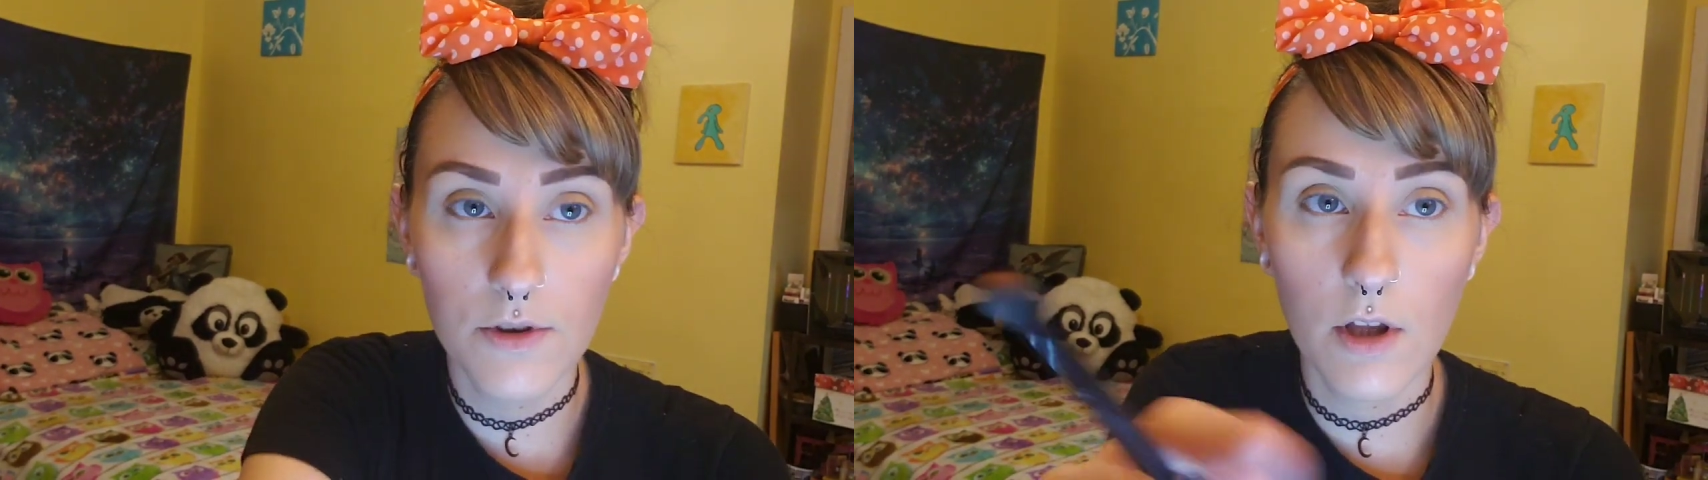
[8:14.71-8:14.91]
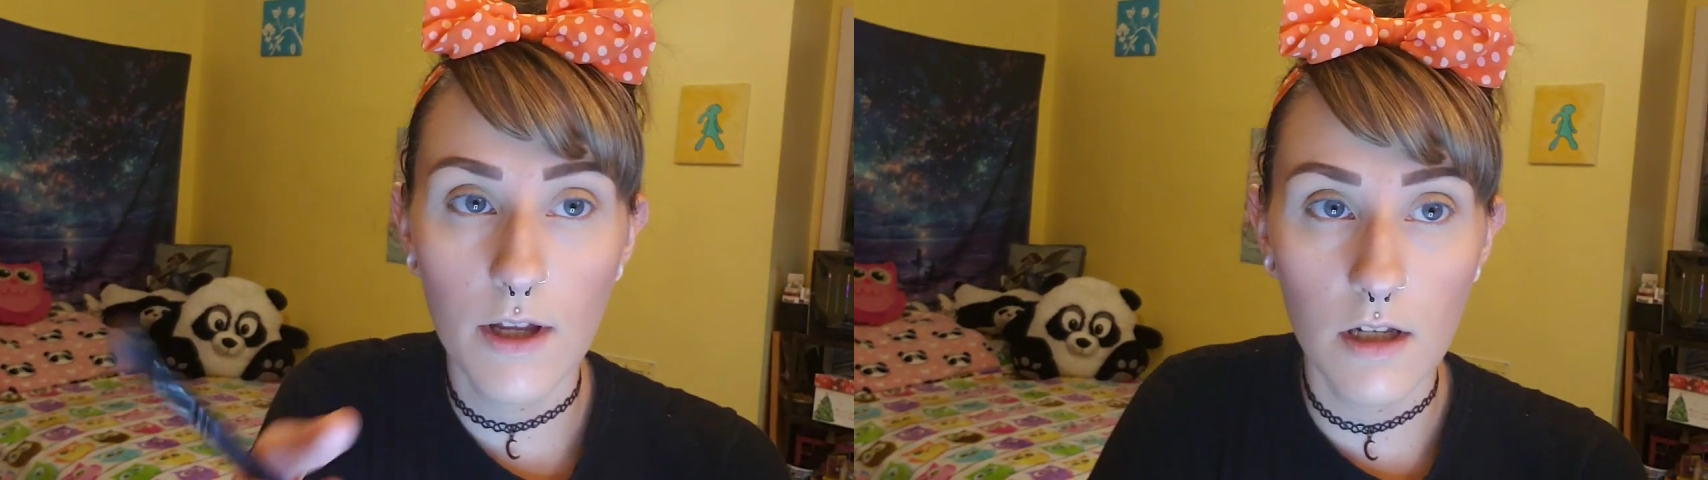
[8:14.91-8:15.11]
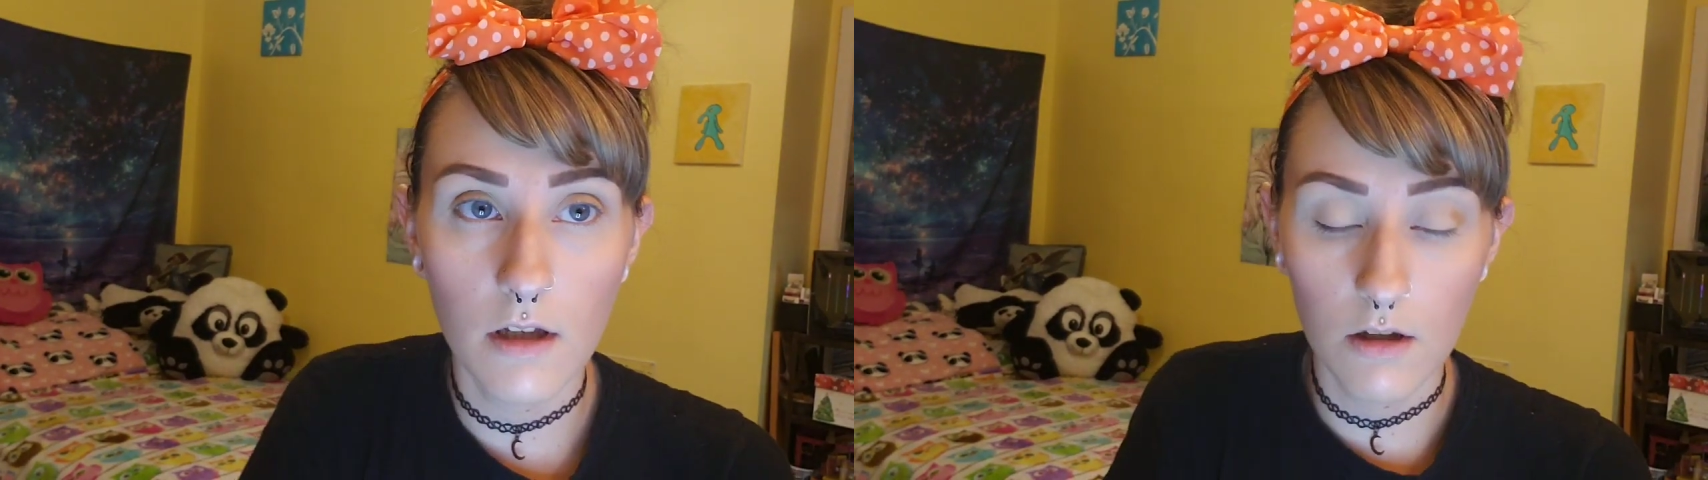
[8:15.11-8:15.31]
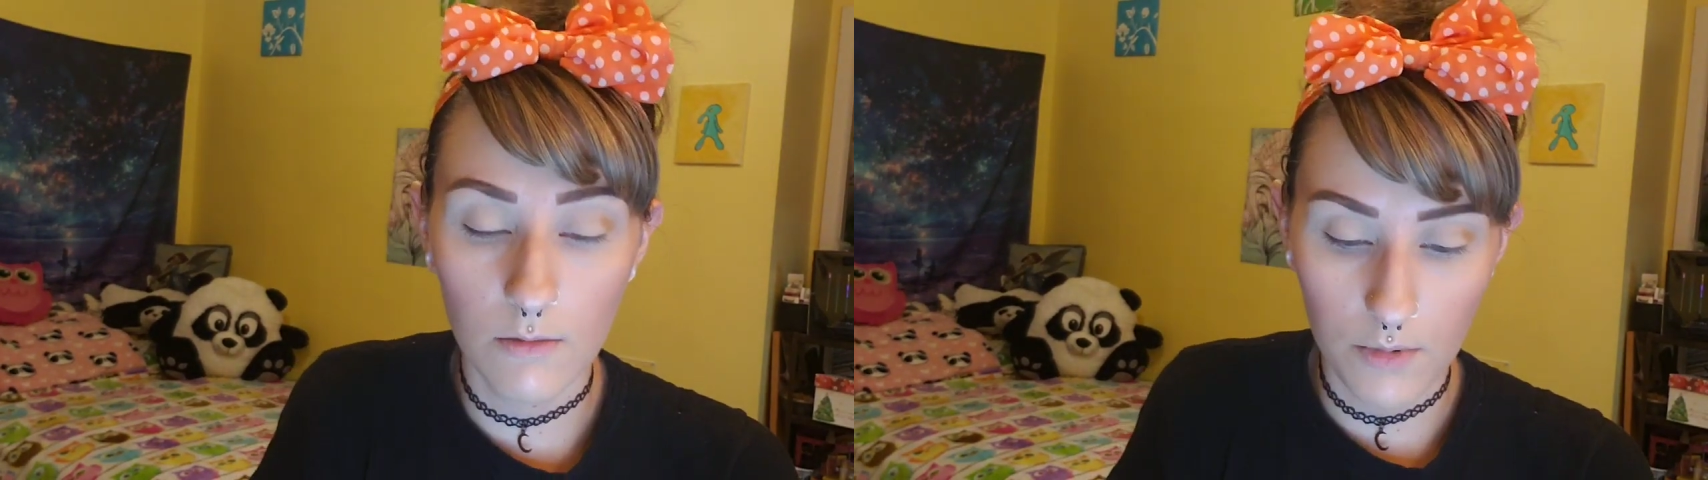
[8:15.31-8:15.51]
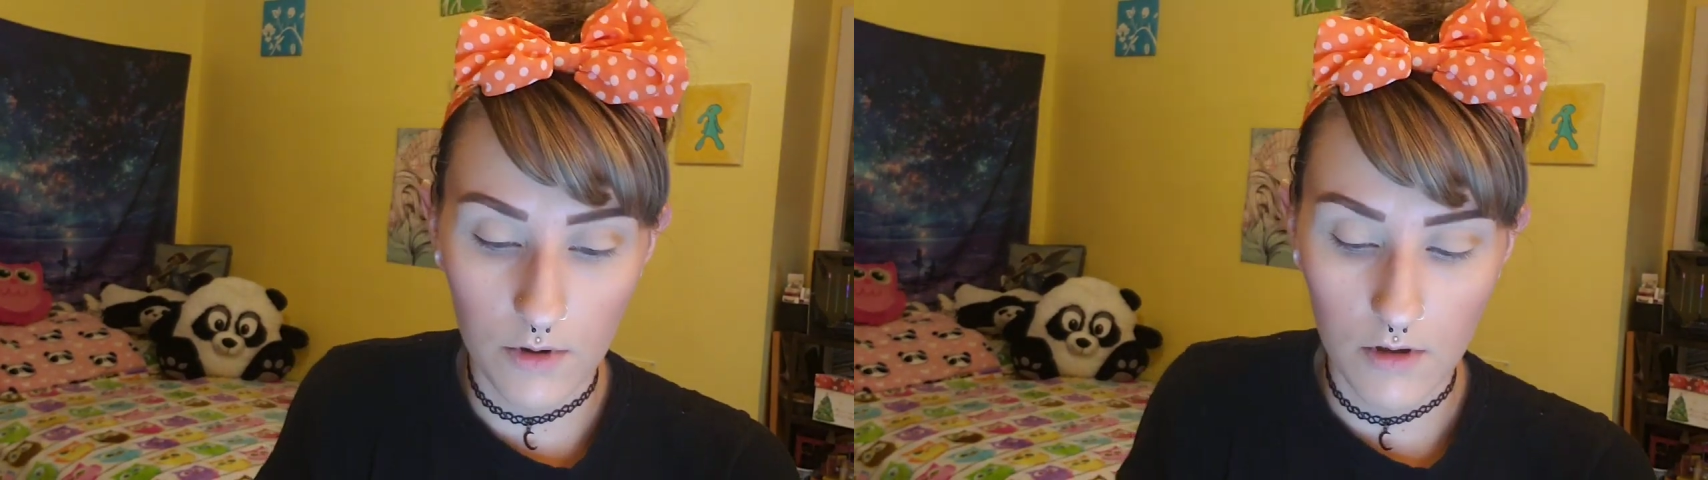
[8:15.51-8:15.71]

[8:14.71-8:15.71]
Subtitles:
the lighting up.